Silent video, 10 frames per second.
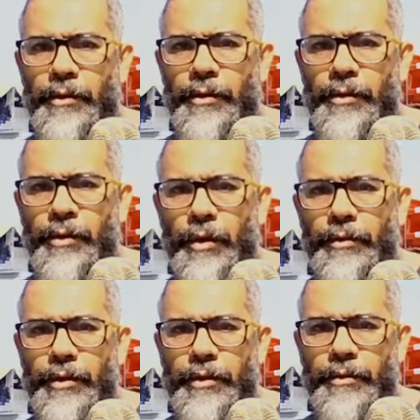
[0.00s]

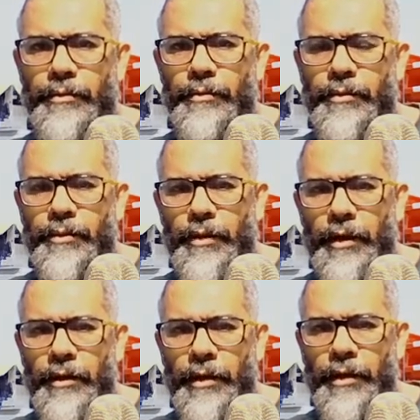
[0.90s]
lower.
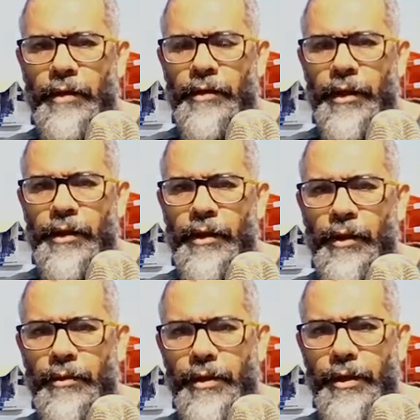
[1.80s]
They will get the
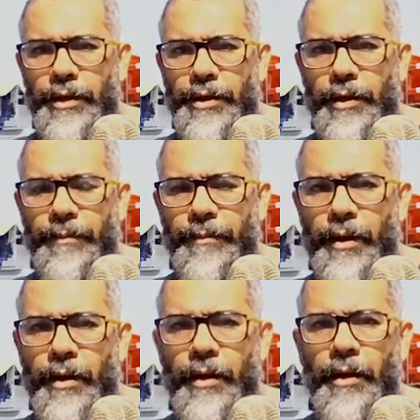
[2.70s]
lower energy,
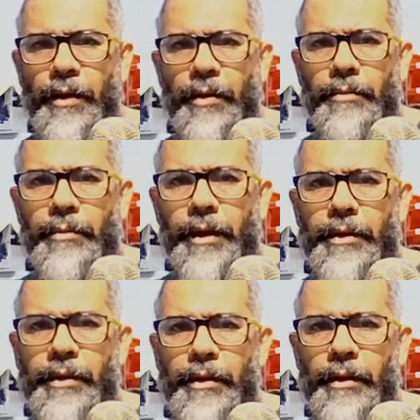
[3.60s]

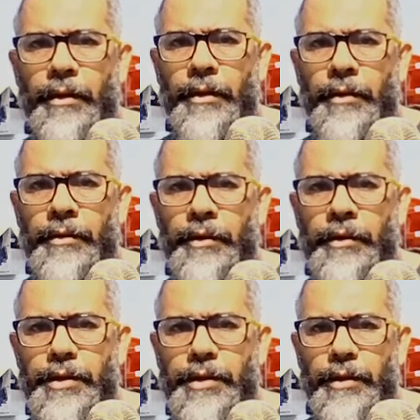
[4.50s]
but
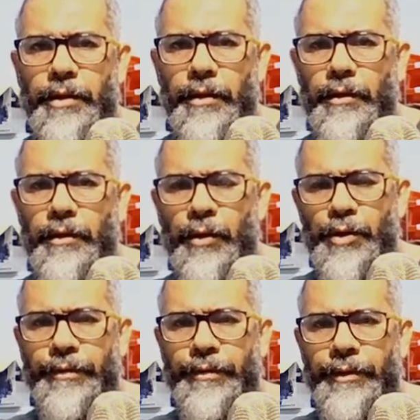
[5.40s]
this
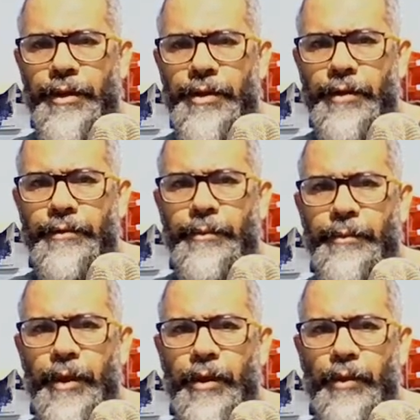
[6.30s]
loss of energy will
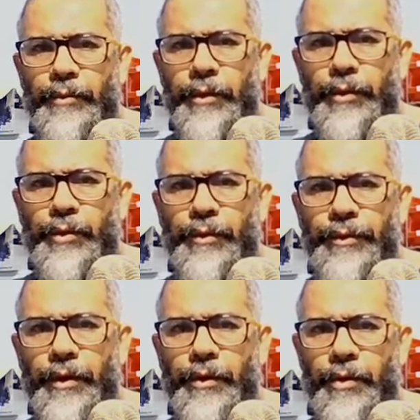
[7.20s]
be converted to
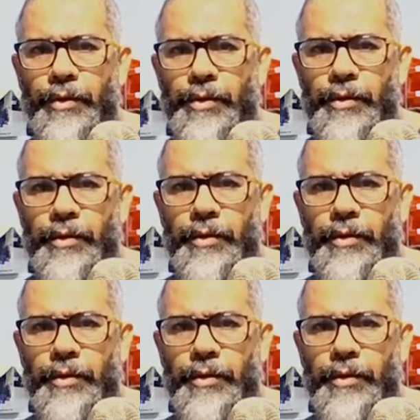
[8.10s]
photons.